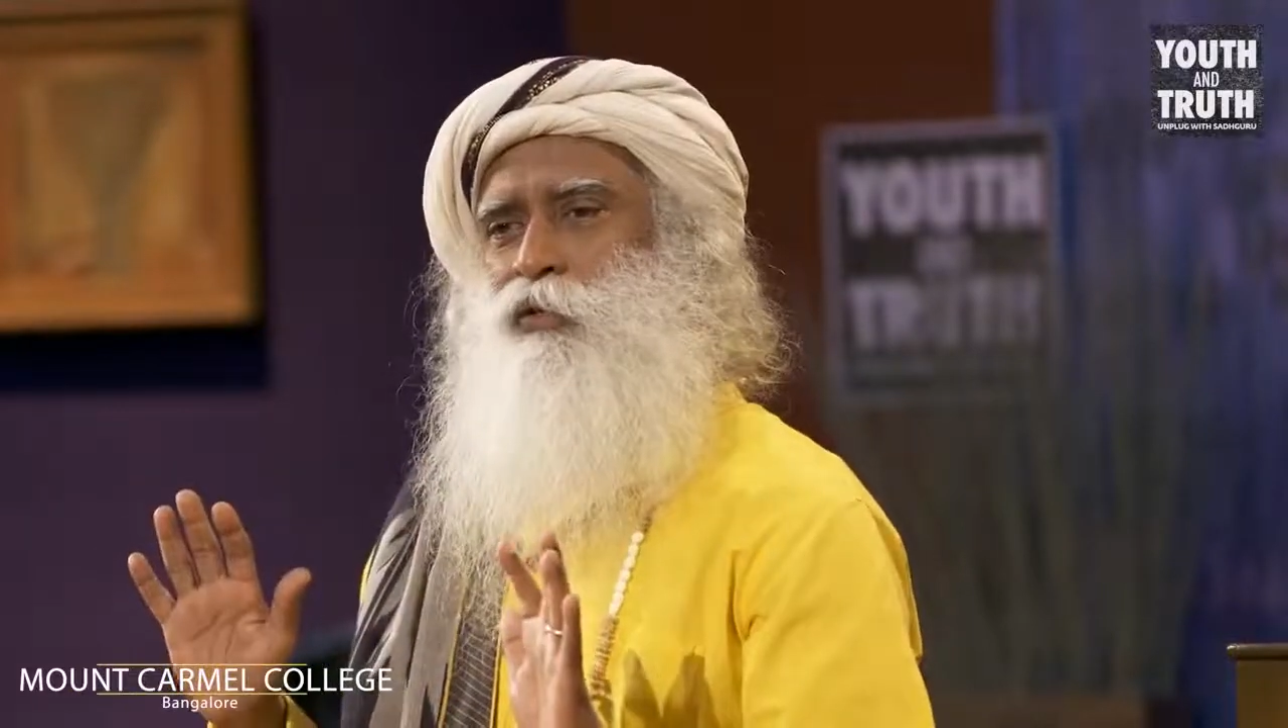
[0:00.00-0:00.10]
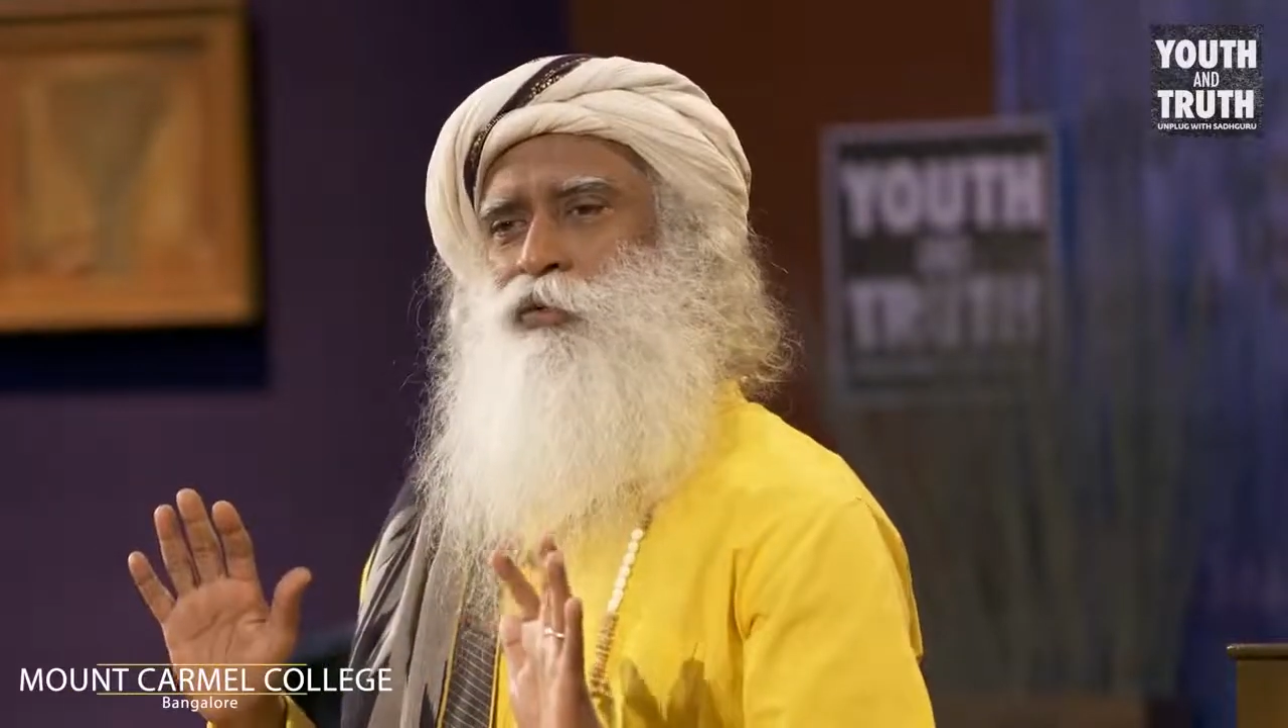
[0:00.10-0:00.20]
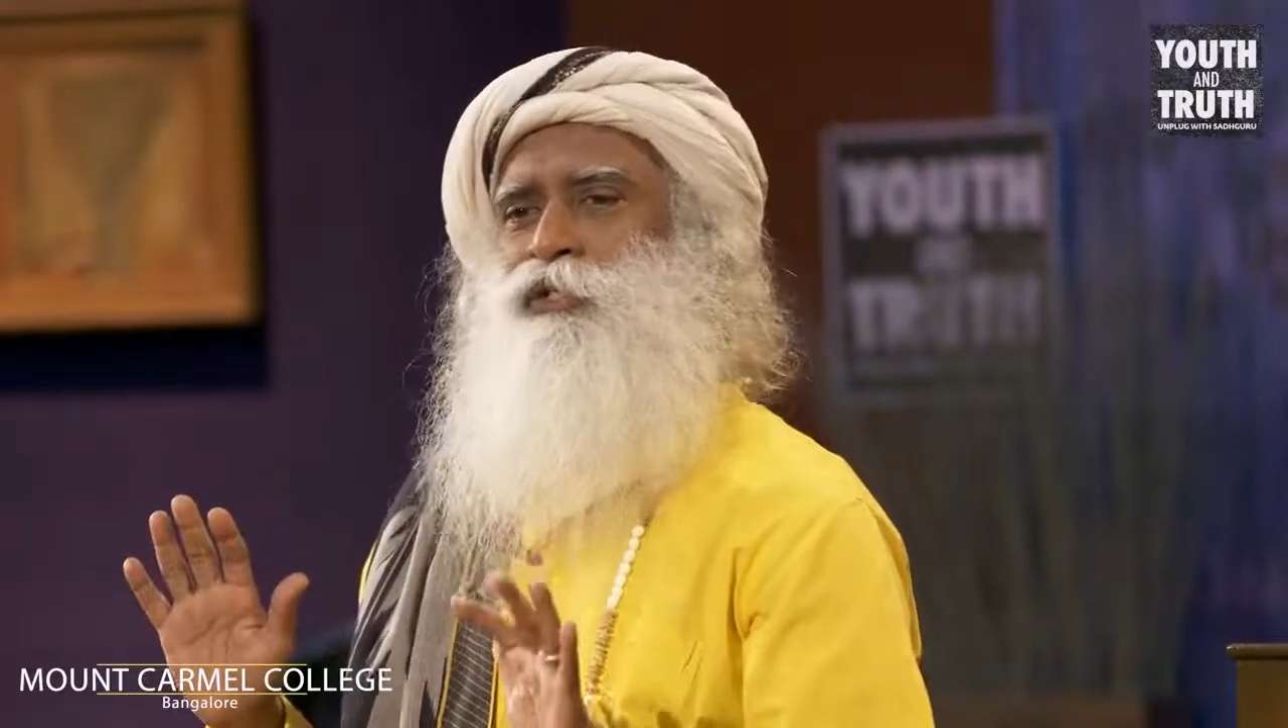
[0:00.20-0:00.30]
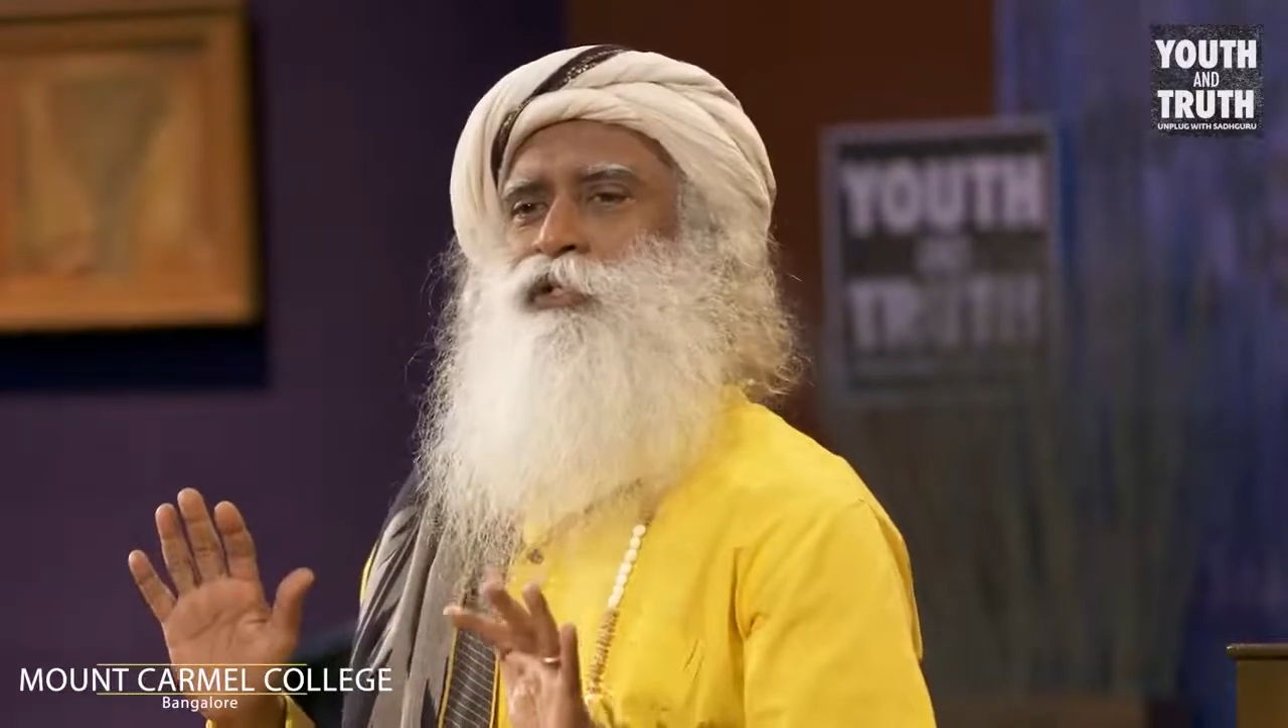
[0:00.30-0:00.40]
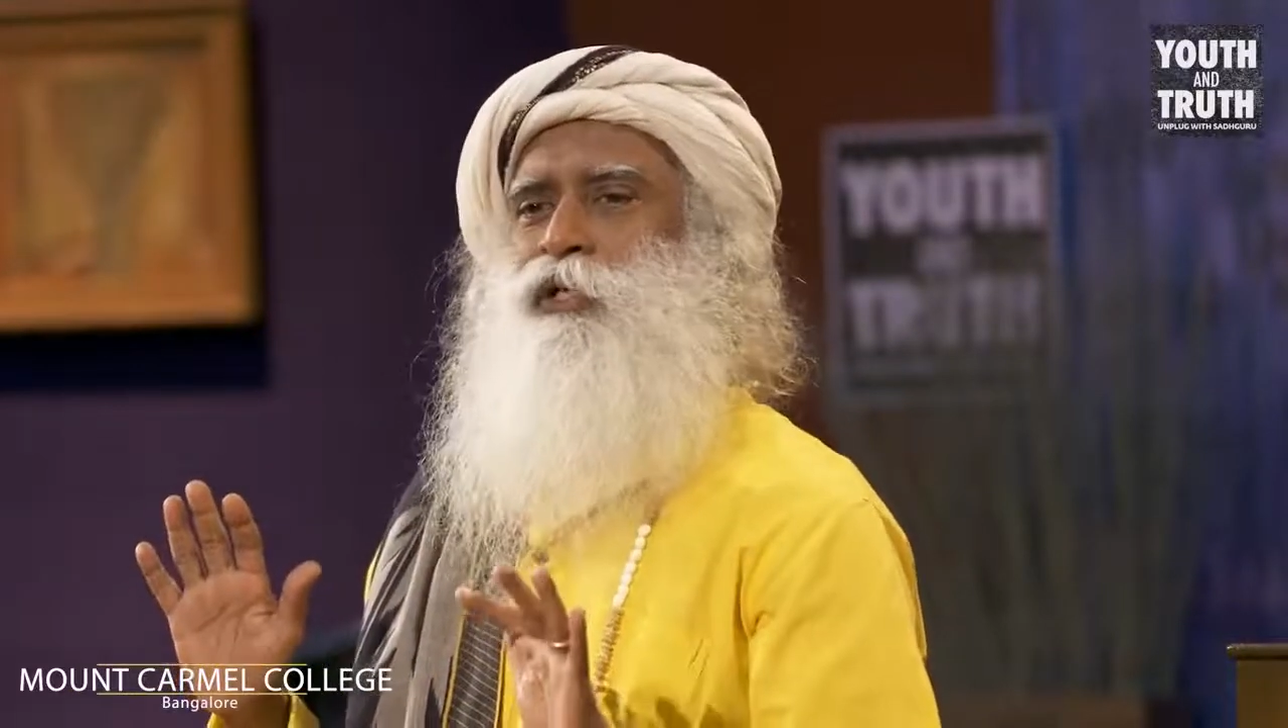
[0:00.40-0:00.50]

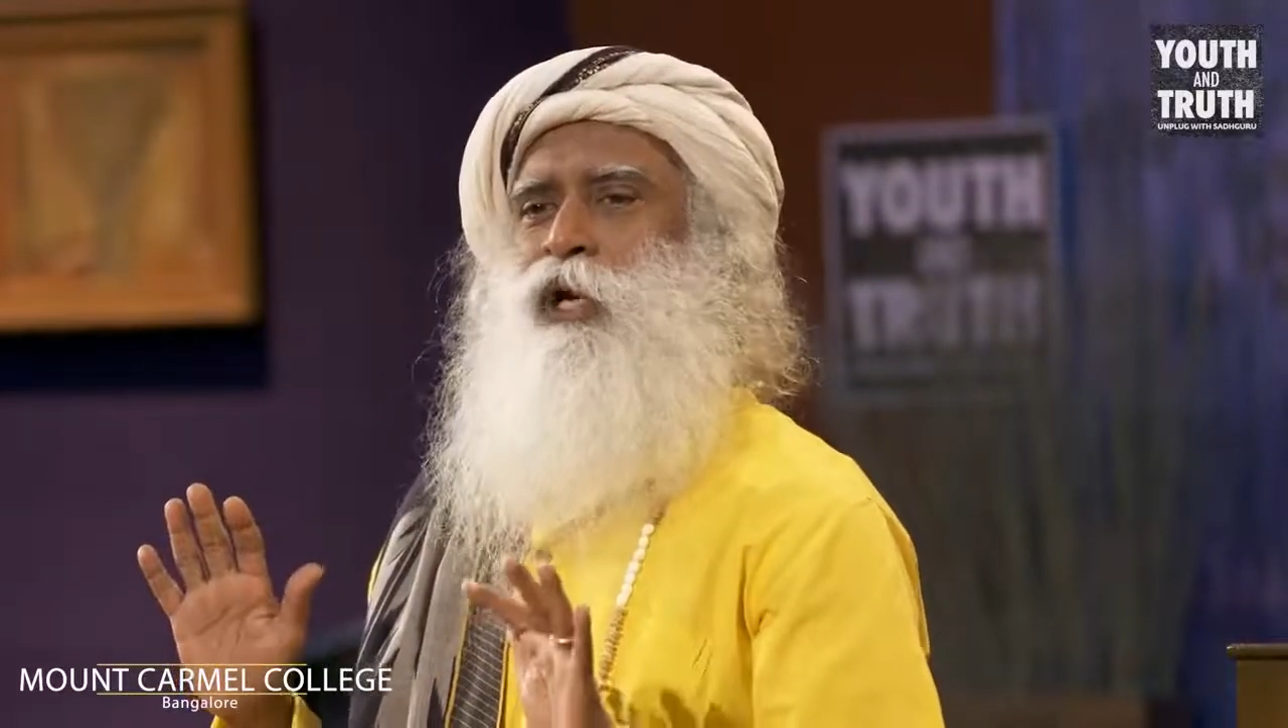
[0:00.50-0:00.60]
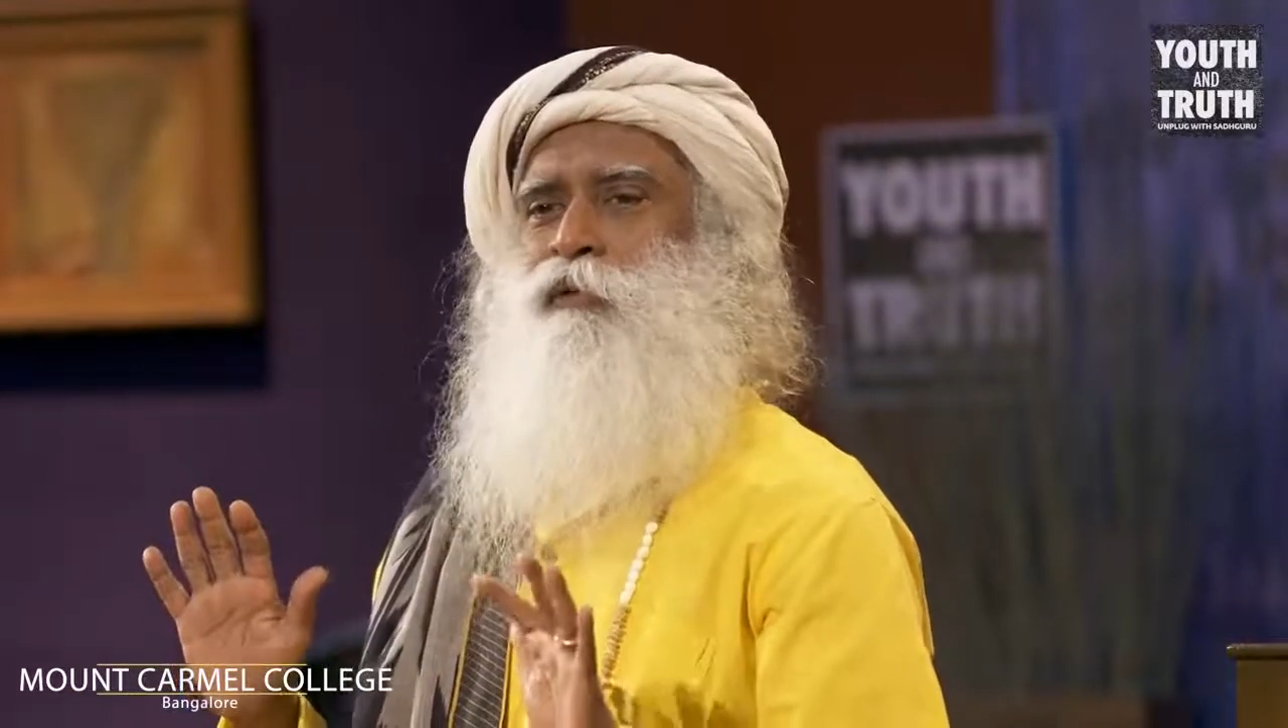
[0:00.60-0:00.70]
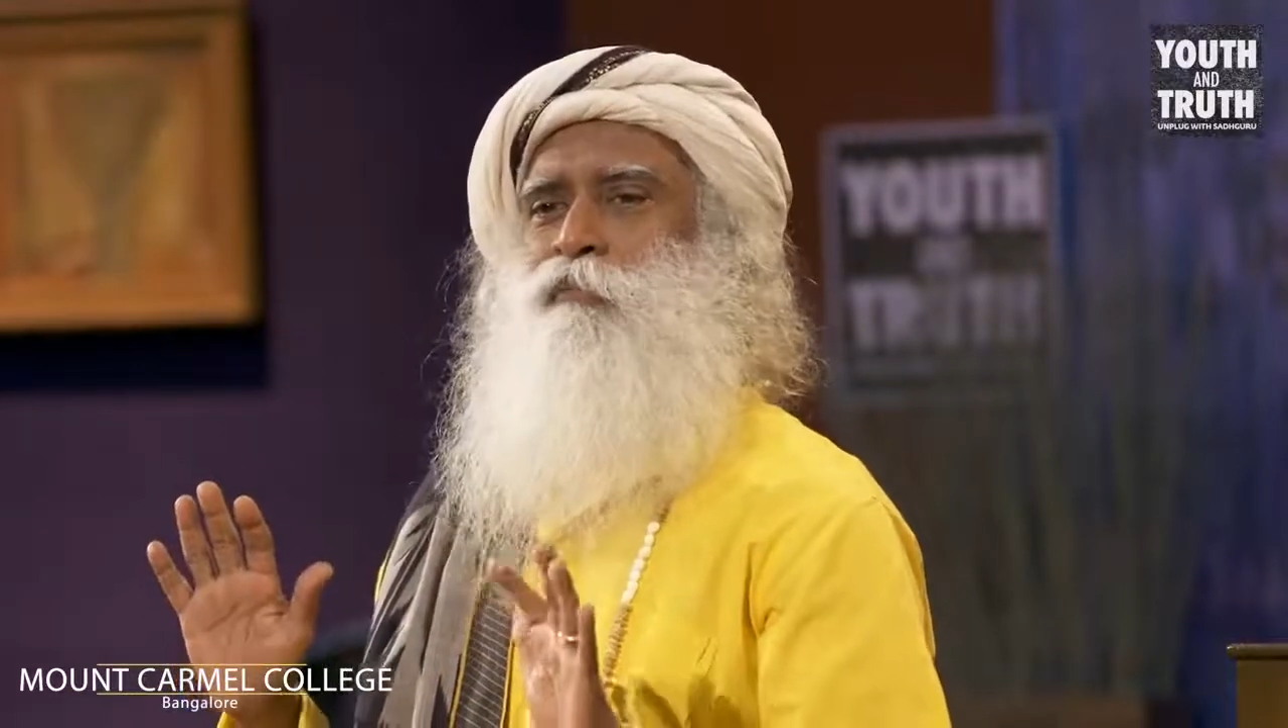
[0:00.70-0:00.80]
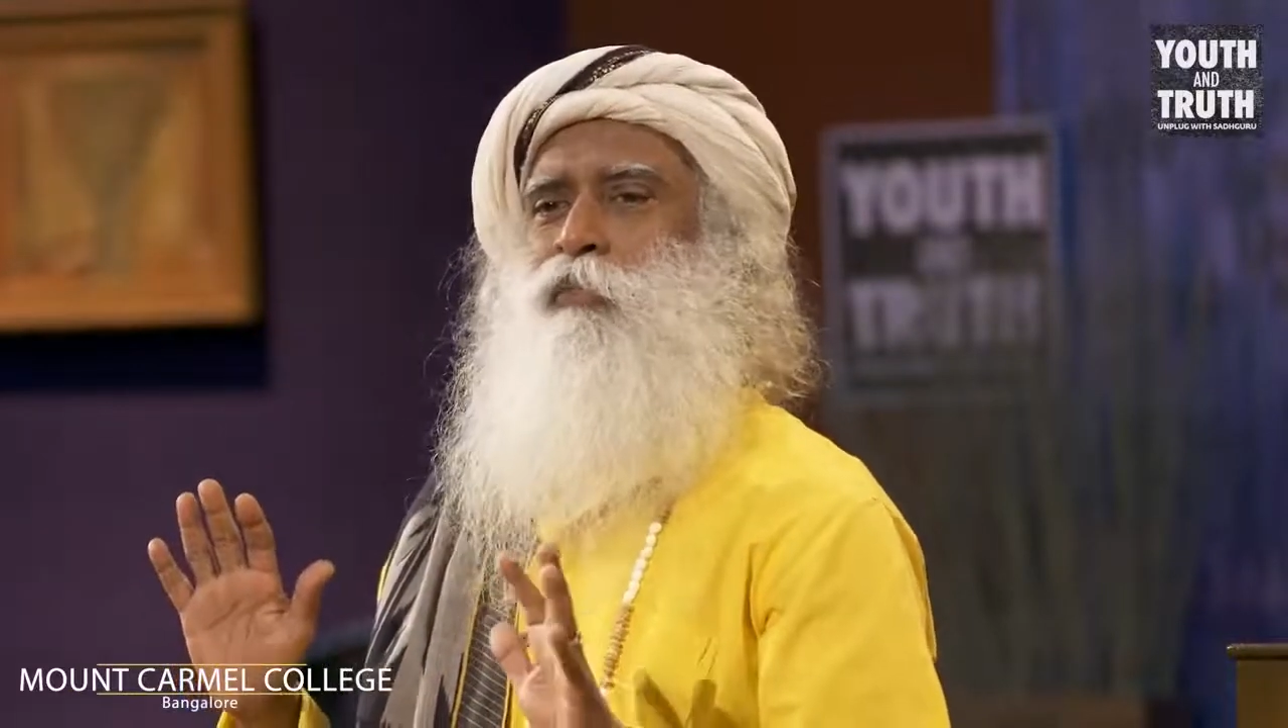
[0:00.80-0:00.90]
You just got